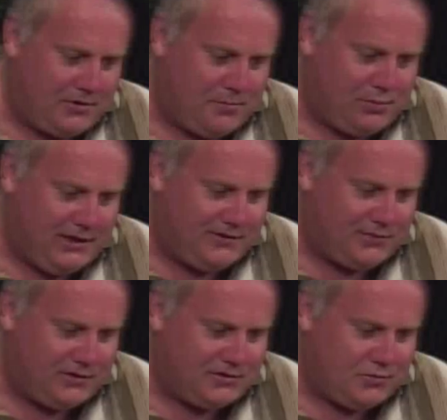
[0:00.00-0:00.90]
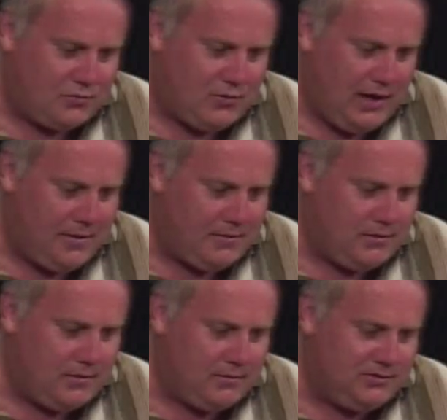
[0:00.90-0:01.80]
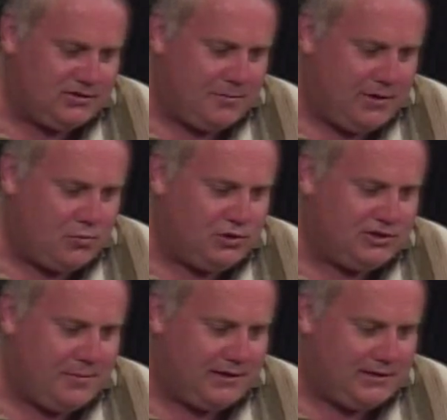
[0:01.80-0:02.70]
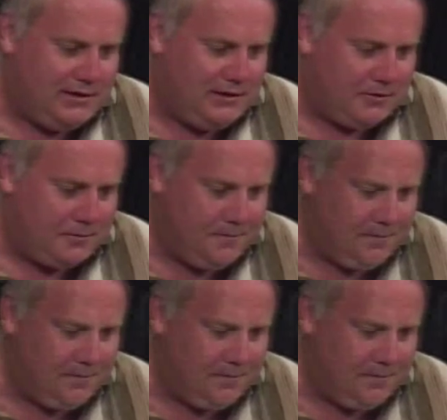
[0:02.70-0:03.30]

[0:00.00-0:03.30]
good place for us to wrap. We're just about done here.